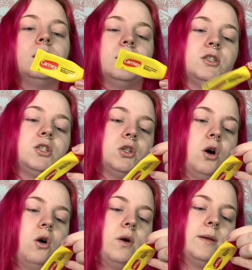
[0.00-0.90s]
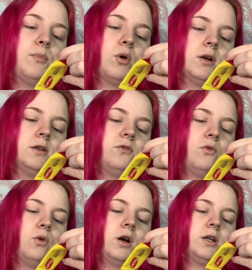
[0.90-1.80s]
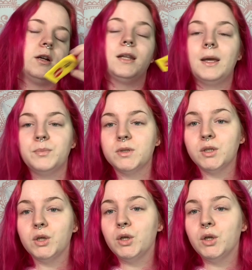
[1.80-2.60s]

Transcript: is so important for your lips.